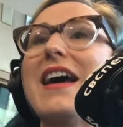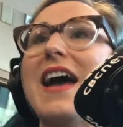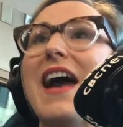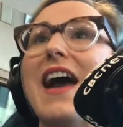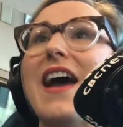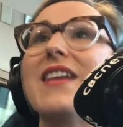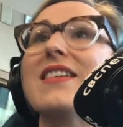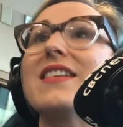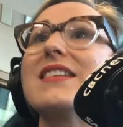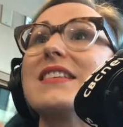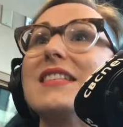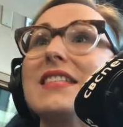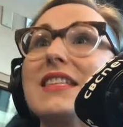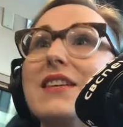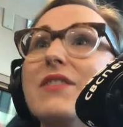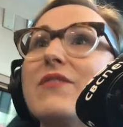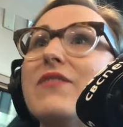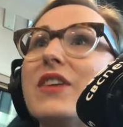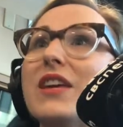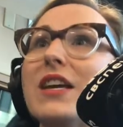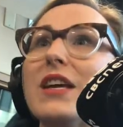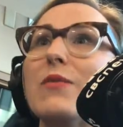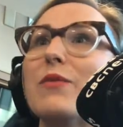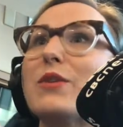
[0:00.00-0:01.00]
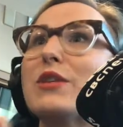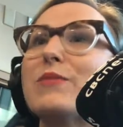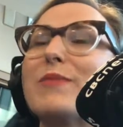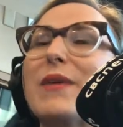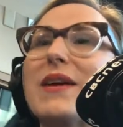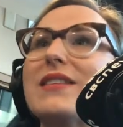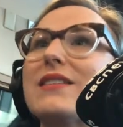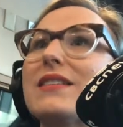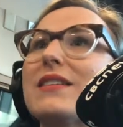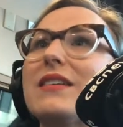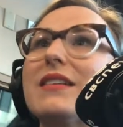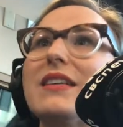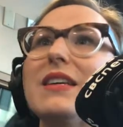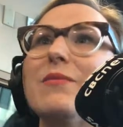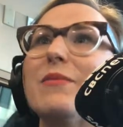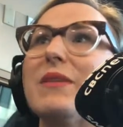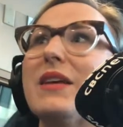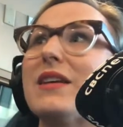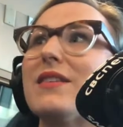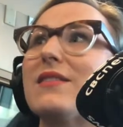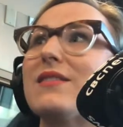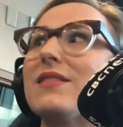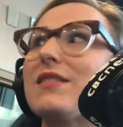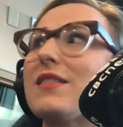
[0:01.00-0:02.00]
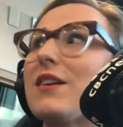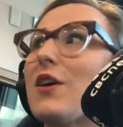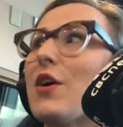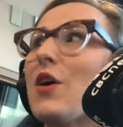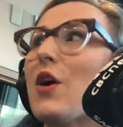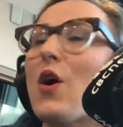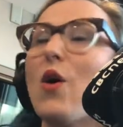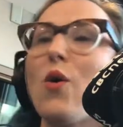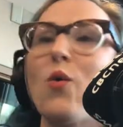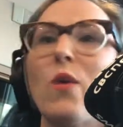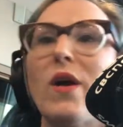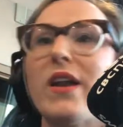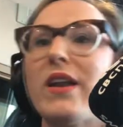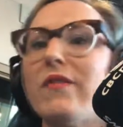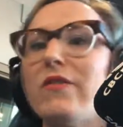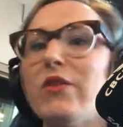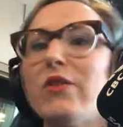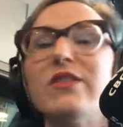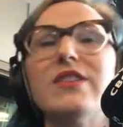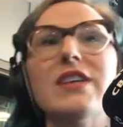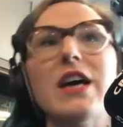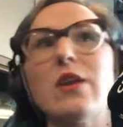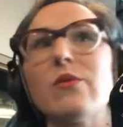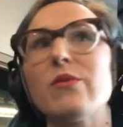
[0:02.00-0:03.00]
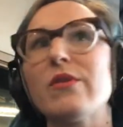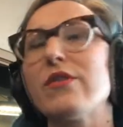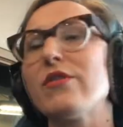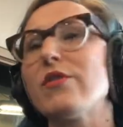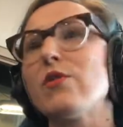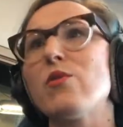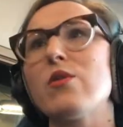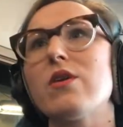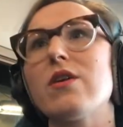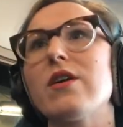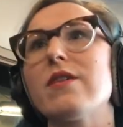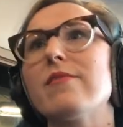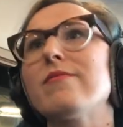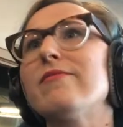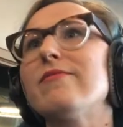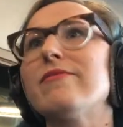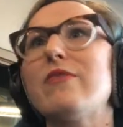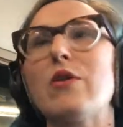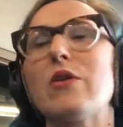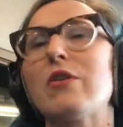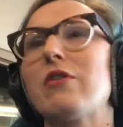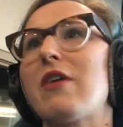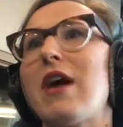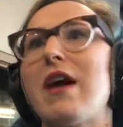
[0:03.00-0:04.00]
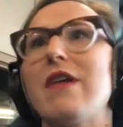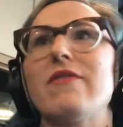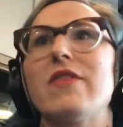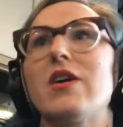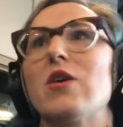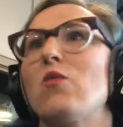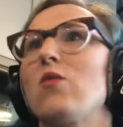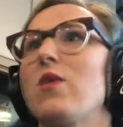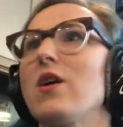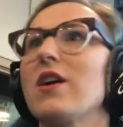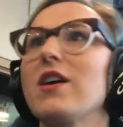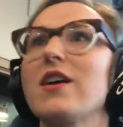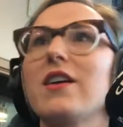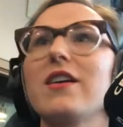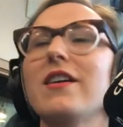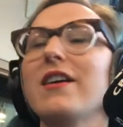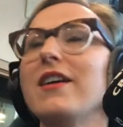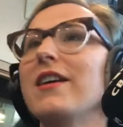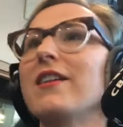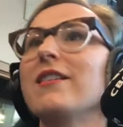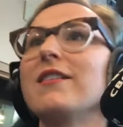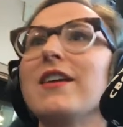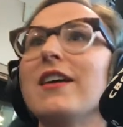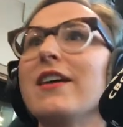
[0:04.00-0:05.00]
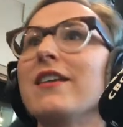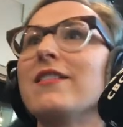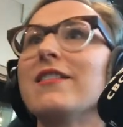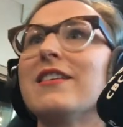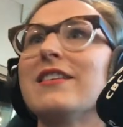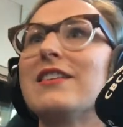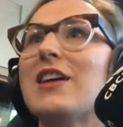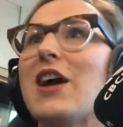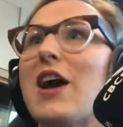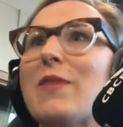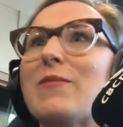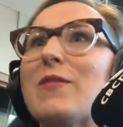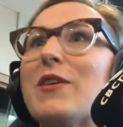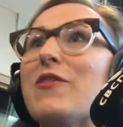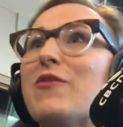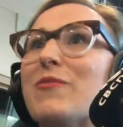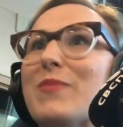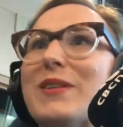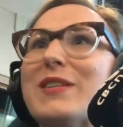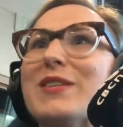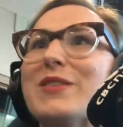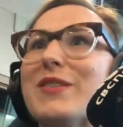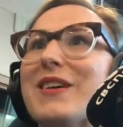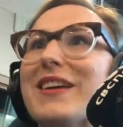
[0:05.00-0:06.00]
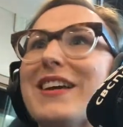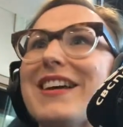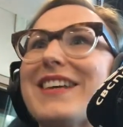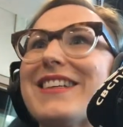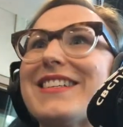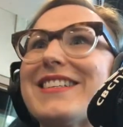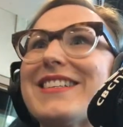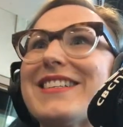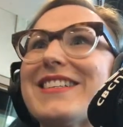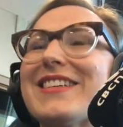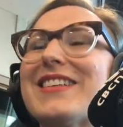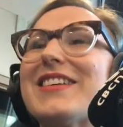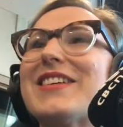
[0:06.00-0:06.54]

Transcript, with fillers: and a CV, which basically means what have you done with your photographic work in, mm-hmm. in the time that you've been doing it.